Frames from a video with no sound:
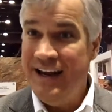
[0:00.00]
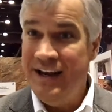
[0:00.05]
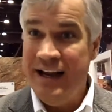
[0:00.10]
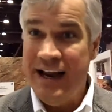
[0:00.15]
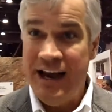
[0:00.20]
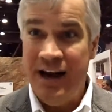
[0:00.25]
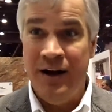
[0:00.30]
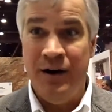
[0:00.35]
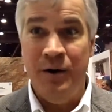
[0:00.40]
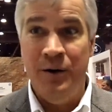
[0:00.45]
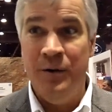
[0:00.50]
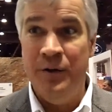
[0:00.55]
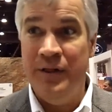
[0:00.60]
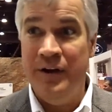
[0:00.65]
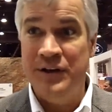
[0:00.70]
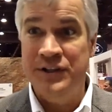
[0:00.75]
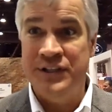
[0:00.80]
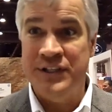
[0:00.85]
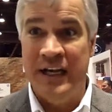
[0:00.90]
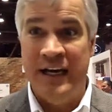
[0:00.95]
And now
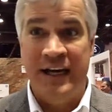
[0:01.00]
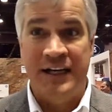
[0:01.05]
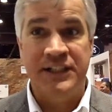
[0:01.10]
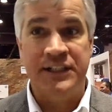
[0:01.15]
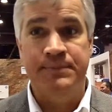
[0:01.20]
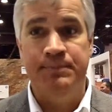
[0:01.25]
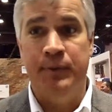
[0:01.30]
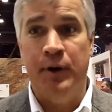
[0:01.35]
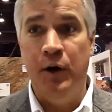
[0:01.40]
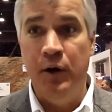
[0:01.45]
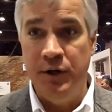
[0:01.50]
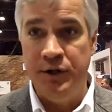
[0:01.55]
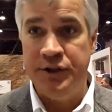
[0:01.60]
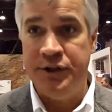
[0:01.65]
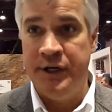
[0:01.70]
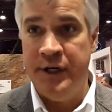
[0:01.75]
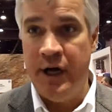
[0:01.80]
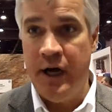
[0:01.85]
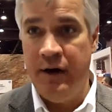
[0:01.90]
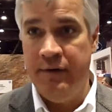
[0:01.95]
there's an
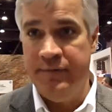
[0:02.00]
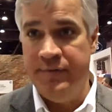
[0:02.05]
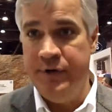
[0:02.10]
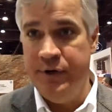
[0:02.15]
explosion of